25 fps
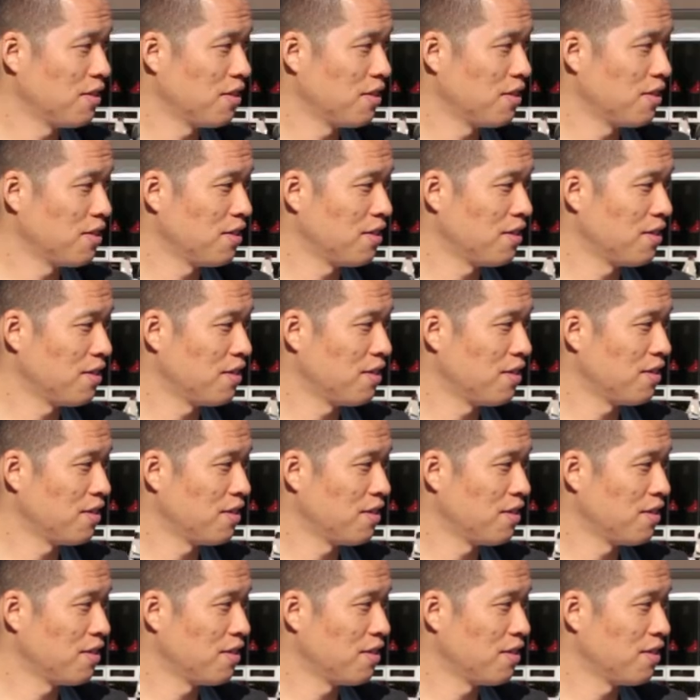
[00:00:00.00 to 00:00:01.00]

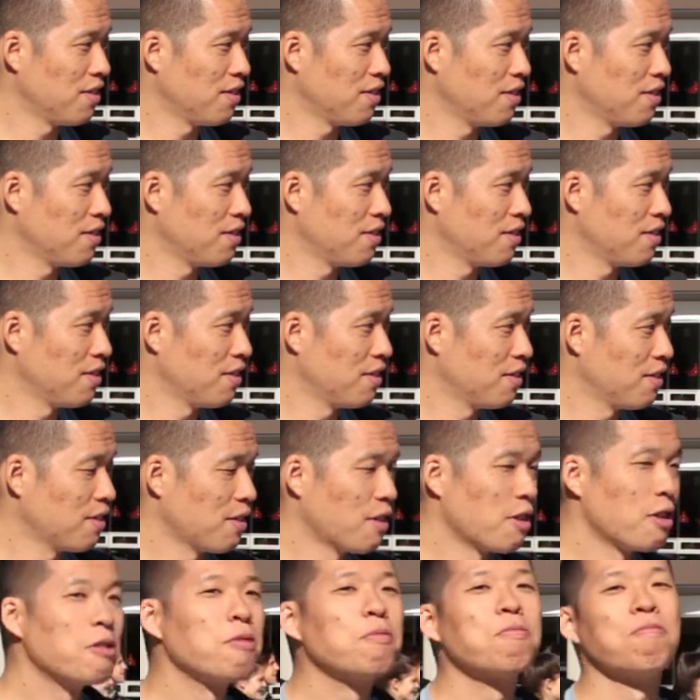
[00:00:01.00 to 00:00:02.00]

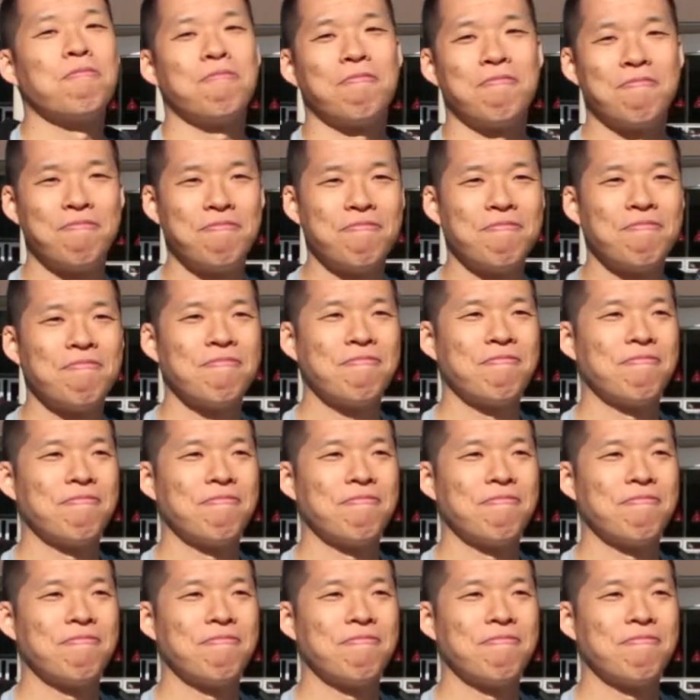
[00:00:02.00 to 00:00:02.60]
(not speaking)